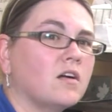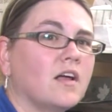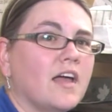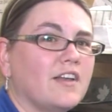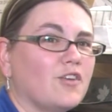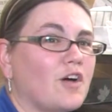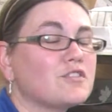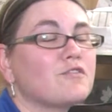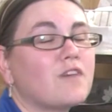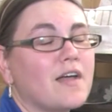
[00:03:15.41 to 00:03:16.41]
And you'll
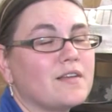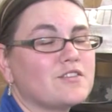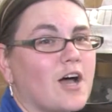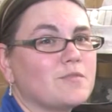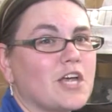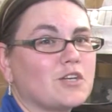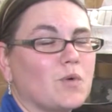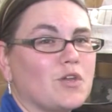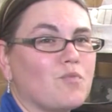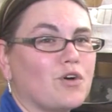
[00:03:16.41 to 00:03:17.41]
also find this
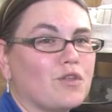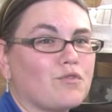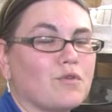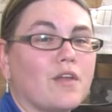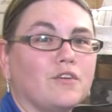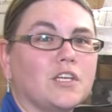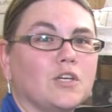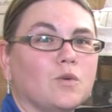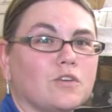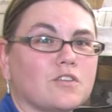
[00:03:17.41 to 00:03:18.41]
object when you put it through other
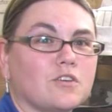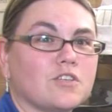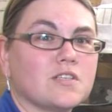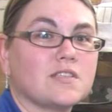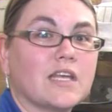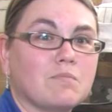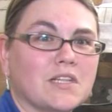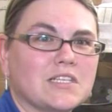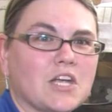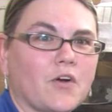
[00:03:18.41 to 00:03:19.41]
keyword searches like
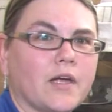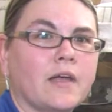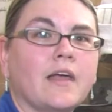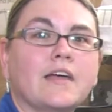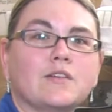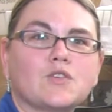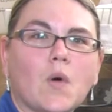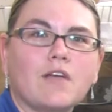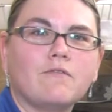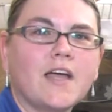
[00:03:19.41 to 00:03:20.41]
military. So
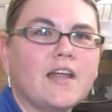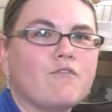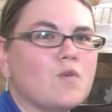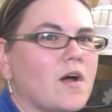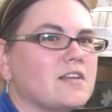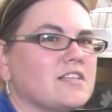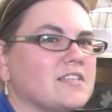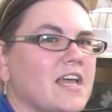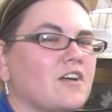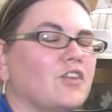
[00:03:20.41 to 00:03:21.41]
I invite everyone to
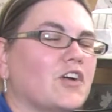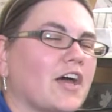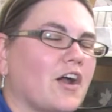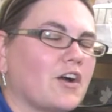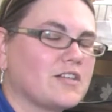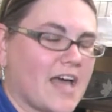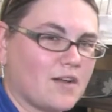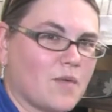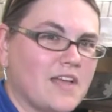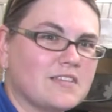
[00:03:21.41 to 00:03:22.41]
take a look at our
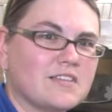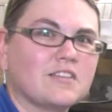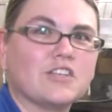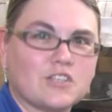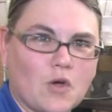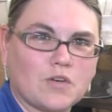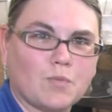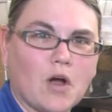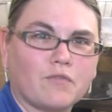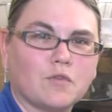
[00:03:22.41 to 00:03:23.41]
database. Just go to
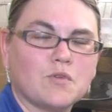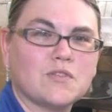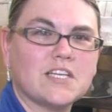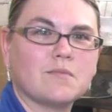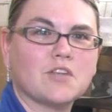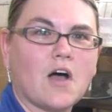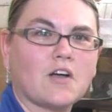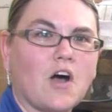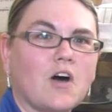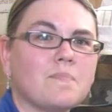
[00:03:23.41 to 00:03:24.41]

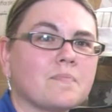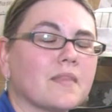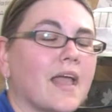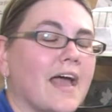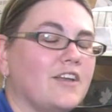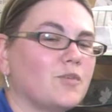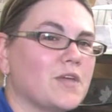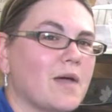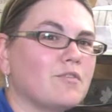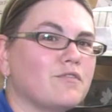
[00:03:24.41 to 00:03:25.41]
brockvillemuseum.com and you'll
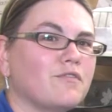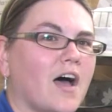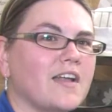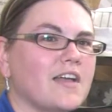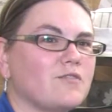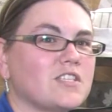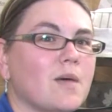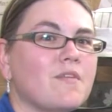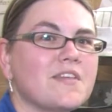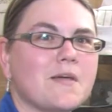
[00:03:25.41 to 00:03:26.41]
be able to find out
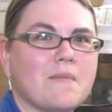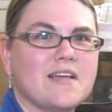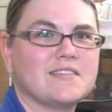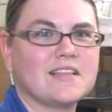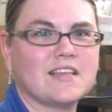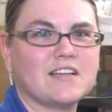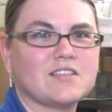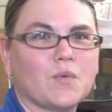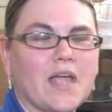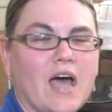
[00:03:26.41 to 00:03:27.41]
some of the amazing things
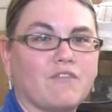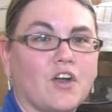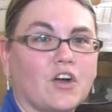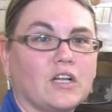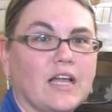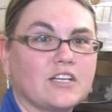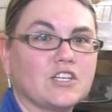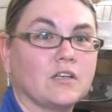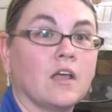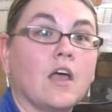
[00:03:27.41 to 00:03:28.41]
that we have in our
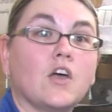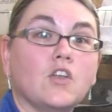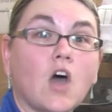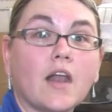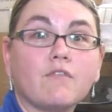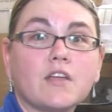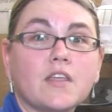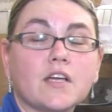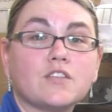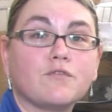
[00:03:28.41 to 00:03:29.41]
collection. Not
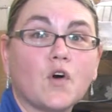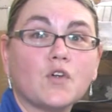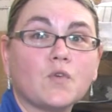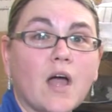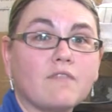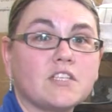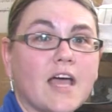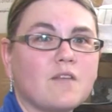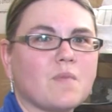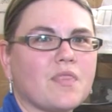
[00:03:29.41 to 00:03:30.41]
everything is photographed
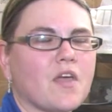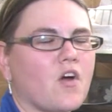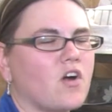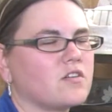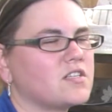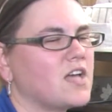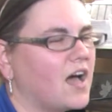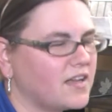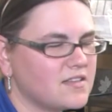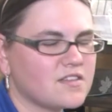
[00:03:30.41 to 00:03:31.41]
yet, but there are
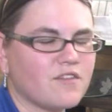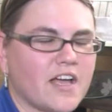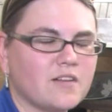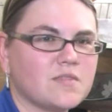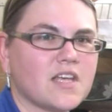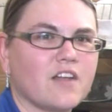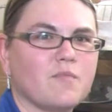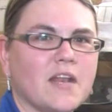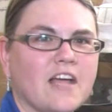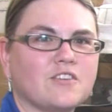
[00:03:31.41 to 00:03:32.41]
tons of items that have
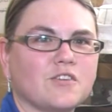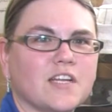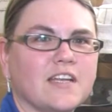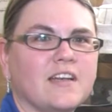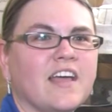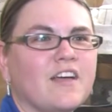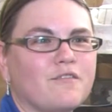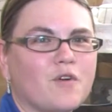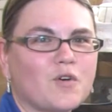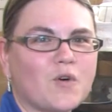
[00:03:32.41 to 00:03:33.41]
been entered in.
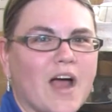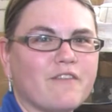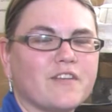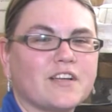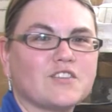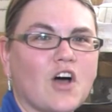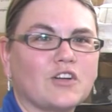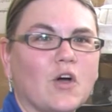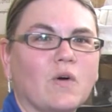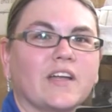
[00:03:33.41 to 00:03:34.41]
Photographing is
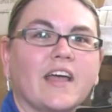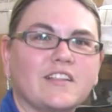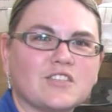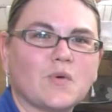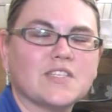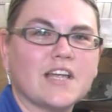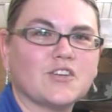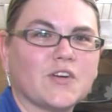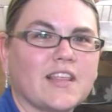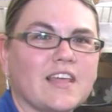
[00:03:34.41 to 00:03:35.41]
ongoing, and so is
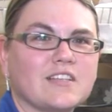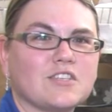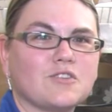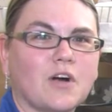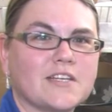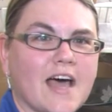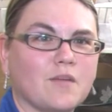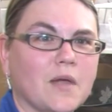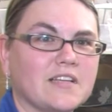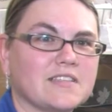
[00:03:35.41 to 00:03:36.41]
entering things into our
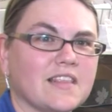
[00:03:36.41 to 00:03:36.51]
database.